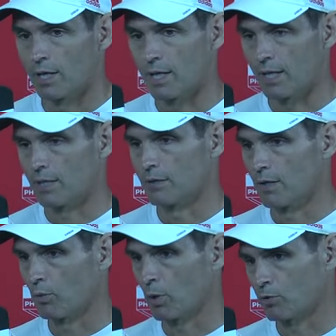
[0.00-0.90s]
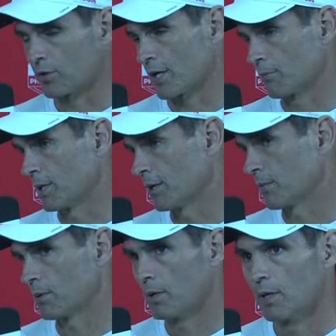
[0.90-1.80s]
And we always talk about
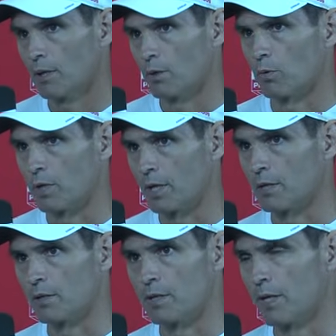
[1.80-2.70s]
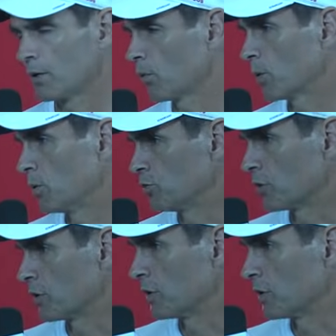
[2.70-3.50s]
the end of the day, who's going